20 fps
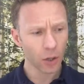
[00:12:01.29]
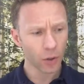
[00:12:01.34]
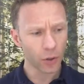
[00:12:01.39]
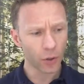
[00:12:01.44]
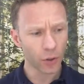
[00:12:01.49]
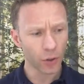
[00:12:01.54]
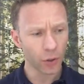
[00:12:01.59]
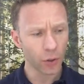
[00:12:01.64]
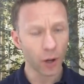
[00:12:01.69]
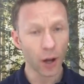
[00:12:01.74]

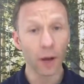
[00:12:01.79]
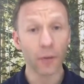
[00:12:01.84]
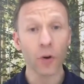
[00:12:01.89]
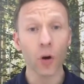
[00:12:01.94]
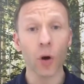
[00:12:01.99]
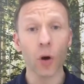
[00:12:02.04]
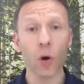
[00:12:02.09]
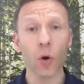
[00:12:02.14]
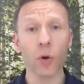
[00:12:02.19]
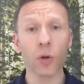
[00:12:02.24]
I've
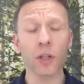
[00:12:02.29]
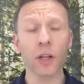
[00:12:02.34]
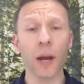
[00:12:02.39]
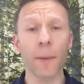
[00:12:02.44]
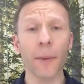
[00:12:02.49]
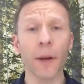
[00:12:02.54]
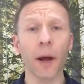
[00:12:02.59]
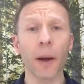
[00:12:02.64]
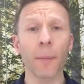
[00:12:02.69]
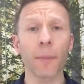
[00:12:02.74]
got a course
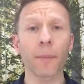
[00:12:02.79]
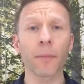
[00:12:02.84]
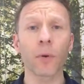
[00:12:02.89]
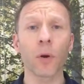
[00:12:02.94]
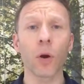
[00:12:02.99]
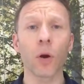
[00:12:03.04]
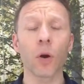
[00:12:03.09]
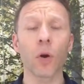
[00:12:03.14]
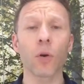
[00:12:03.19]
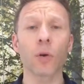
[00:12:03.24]
coming up.
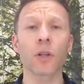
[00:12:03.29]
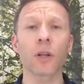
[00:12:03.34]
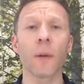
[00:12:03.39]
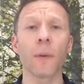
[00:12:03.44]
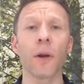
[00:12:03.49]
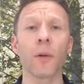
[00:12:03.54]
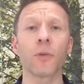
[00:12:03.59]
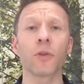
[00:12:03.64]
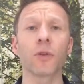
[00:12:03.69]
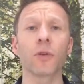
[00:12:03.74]
Got a course
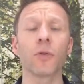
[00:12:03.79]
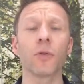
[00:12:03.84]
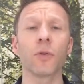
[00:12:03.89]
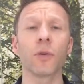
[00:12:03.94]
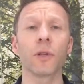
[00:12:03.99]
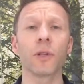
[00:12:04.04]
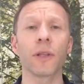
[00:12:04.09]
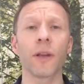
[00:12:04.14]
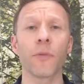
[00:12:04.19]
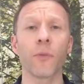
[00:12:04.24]
coming up which is
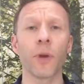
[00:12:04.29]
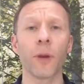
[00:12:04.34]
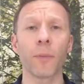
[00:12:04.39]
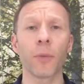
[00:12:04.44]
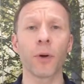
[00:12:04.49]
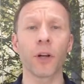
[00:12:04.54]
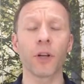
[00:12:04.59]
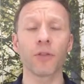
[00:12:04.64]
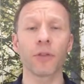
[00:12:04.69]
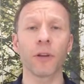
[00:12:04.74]
called 7-Week
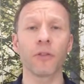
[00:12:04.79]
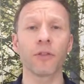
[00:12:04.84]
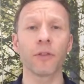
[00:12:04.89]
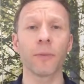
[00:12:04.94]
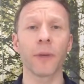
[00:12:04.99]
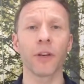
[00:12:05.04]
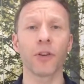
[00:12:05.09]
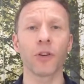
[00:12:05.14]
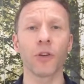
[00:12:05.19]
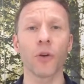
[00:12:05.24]
Body
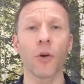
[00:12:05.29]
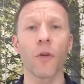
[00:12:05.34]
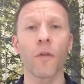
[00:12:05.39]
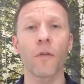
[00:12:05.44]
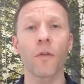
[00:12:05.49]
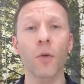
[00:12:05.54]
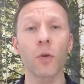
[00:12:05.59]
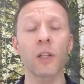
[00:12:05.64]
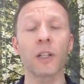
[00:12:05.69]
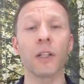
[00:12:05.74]
Transformation or
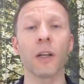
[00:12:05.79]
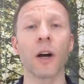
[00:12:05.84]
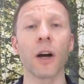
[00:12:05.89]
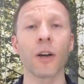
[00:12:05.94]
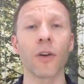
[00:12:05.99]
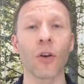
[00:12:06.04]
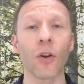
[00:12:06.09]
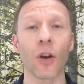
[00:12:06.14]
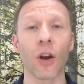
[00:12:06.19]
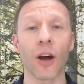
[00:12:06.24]

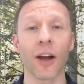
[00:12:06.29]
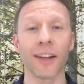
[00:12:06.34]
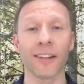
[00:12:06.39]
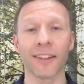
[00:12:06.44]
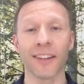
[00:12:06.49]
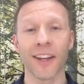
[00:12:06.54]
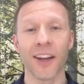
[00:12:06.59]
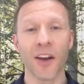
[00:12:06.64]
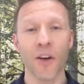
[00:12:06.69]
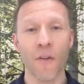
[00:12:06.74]
49 Online.
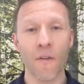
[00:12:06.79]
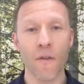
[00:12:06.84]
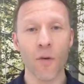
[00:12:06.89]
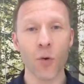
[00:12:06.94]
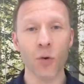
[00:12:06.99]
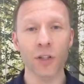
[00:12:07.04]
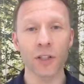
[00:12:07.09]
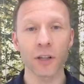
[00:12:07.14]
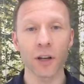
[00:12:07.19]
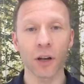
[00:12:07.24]

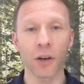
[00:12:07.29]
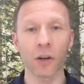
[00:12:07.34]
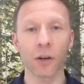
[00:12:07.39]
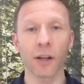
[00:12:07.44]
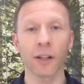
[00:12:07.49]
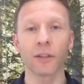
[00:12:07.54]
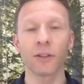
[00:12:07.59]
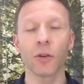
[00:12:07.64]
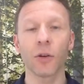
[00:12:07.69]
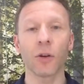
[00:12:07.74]
49
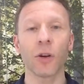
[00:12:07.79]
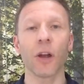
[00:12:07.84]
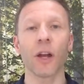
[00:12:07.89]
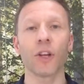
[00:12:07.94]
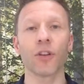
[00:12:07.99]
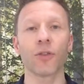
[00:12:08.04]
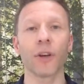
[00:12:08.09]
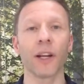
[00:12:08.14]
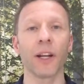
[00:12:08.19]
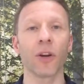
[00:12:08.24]
Online. It's an
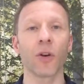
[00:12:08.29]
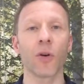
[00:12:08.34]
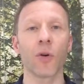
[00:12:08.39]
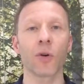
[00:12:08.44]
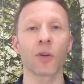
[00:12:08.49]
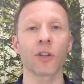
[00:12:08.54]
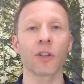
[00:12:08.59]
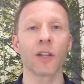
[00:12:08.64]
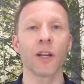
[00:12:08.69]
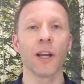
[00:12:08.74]
online training
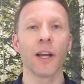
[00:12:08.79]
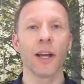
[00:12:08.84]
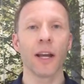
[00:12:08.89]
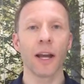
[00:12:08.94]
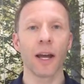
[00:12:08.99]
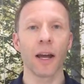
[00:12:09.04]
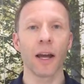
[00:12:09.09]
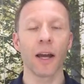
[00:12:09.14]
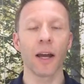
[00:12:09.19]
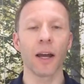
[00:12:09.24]
course
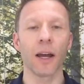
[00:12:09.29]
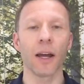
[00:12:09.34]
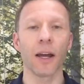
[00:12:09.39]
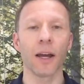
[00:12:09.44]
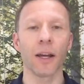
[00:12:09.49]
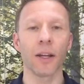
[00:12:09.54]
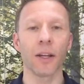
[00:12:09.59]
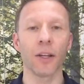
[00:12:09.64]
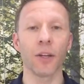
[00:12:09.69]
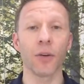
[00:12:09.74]

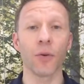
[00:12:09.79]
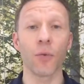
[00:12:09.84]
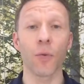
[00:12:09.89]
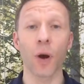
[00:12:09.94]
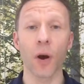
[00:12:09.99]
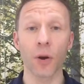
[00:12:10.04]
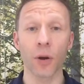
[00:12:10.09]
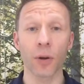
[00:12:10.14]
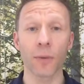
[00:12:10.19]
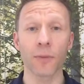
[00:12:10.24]
that you're
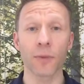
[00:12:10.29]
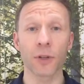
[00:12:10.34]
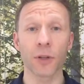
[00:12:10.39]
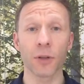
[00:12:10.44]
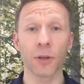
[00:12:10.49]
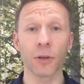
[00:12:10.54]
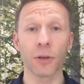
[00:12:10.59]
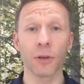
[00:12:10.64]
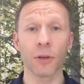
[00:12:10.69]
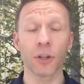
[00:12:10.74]
welcome
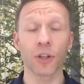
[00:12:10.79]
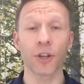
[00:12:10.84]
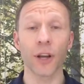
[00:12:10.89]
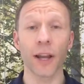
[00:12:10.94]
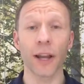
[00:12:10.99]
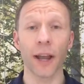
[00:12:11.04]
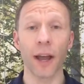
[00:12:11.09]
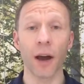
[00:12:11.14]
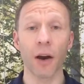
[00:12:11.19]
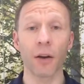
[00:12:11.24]
to
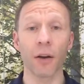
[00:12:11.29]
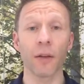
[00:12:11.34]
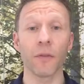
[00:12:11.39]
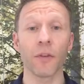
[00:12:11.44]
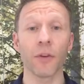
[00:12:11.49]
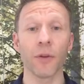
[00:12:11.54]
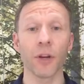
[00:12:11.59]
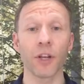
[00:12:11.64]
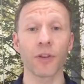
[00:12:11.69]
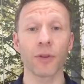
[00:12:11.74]
check out.
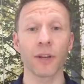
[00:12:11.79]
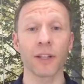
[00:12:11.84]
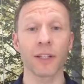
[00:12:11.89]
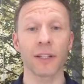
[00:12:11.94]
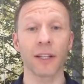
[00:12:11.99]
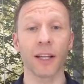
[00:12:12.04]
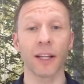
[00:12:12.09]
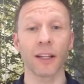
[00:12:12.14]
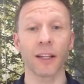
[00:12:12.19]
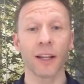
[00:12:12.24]
If you're
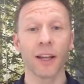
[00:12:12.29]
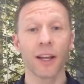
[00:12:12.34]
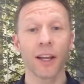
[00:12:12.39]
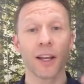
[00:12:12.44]
interested,